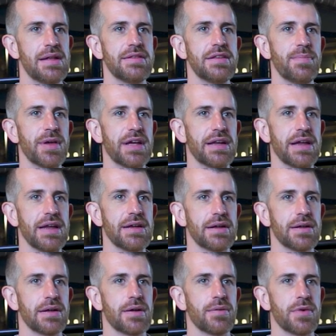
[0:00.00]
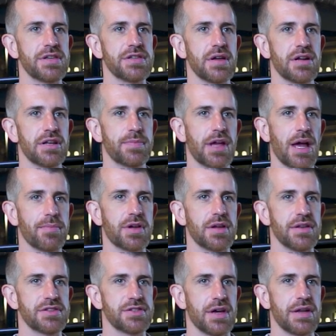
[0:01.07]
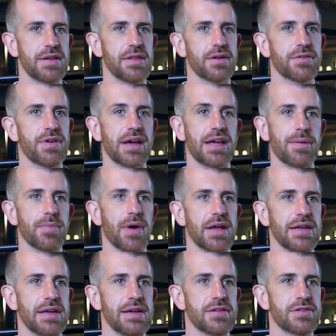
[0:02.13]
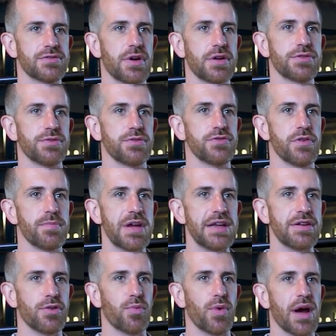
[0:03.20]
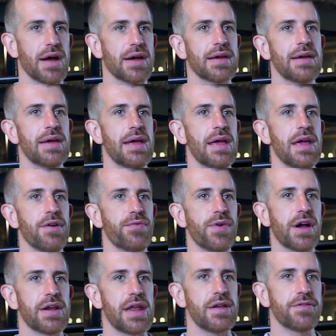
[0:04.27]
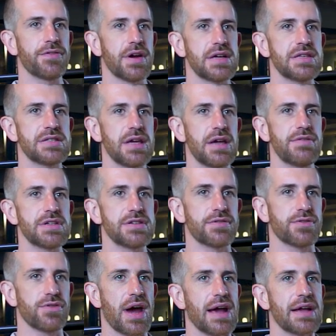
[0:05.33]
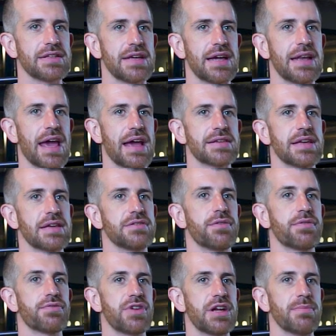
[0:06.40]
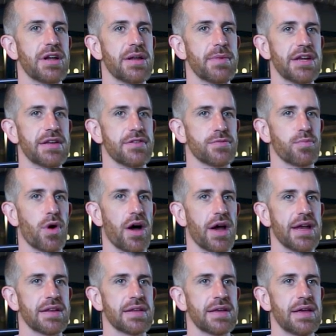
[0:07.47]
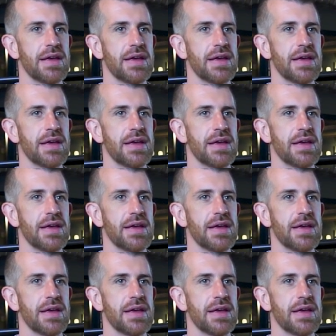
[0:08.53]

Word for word: Typically, we start to become concerned that cracking might need structural remedial work if we identify a series of cracks in excess of 3 mm wide